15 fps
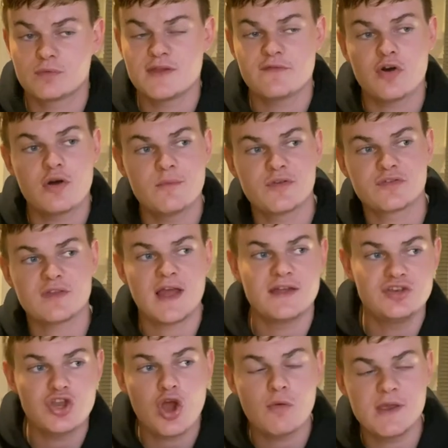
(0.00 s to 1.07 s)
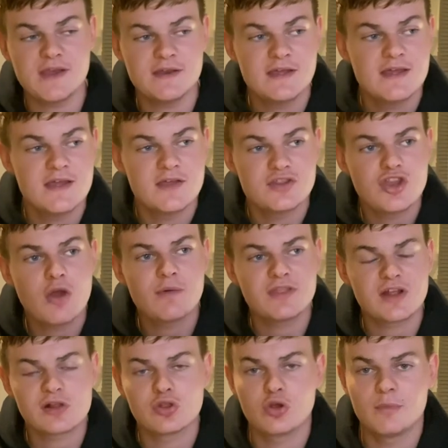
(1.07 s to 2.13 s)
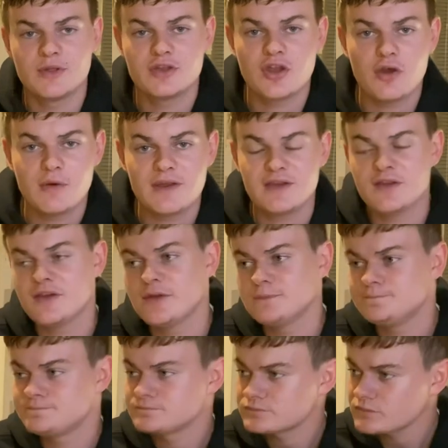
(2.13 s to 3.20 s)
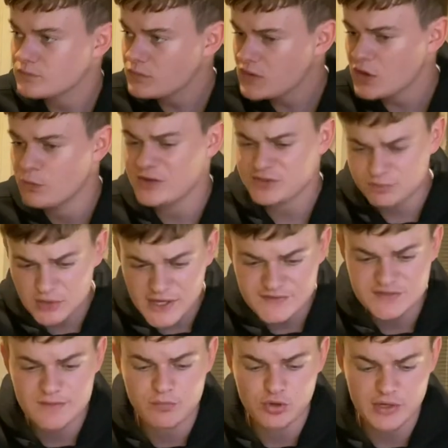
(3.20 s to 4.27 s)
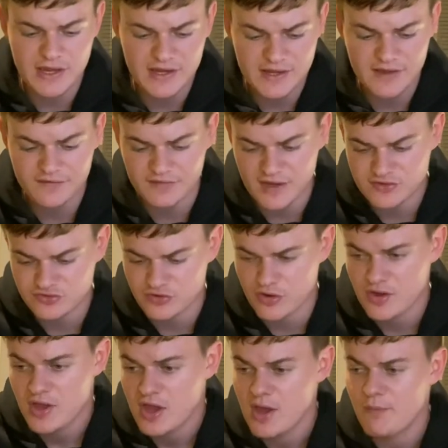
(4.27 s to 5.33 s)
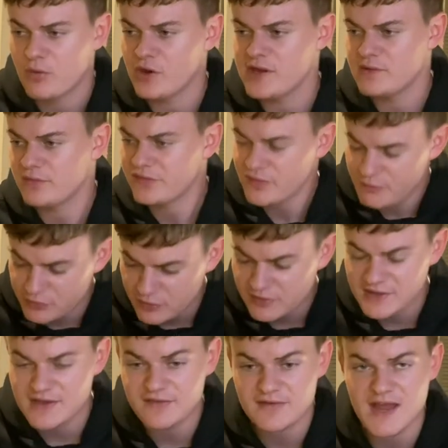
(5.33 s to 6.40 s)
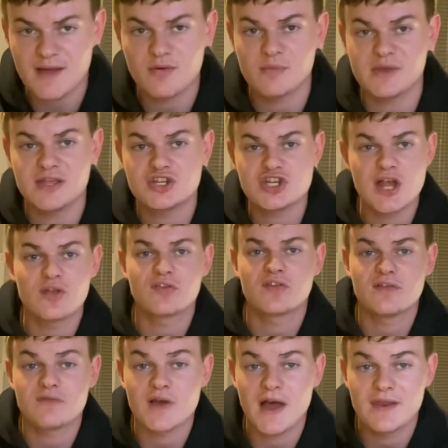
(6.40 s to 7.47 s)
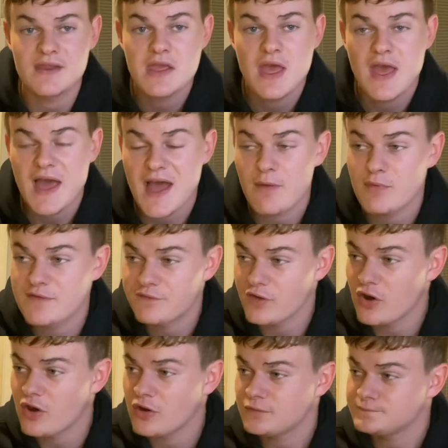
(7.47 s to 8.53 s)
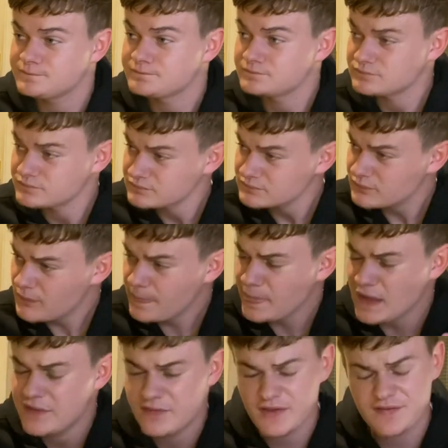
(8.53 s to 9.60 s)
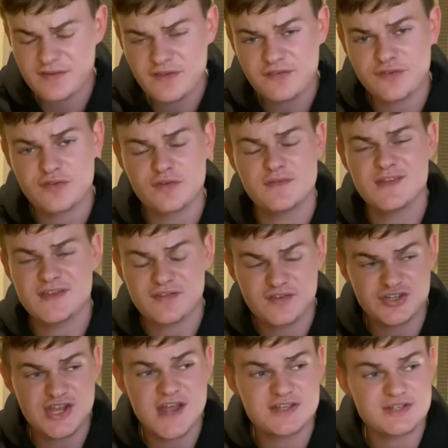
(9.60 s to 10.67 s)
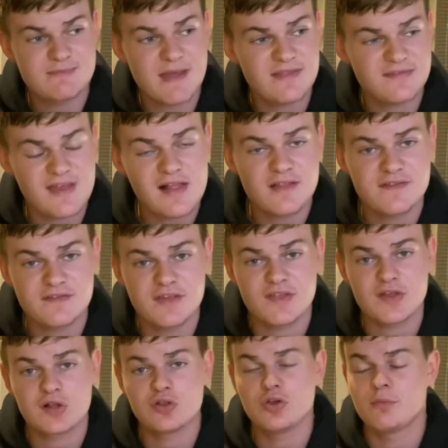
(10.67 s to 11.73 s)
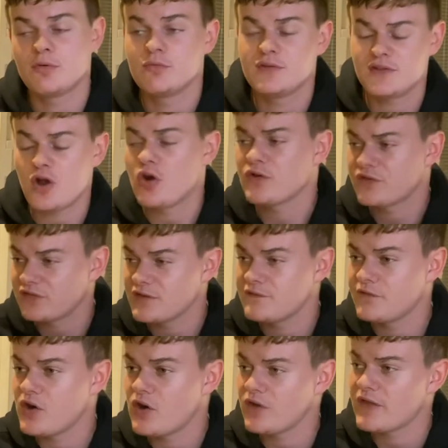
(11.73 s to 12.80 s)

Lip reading: with almost like knowing the club and knowing which players to bring in, etc. But it was a brilliant time to be a Chelsea fan. And we thought, it's a change in mentality at the club. We honestly thought